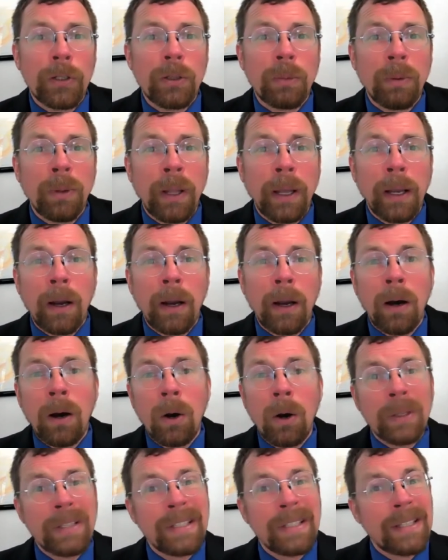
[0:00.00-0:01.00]
It'd be like,
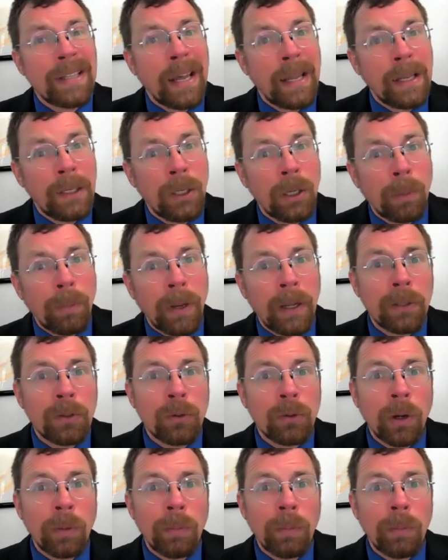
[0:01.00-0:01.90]
oh, it's a 10-year mandatory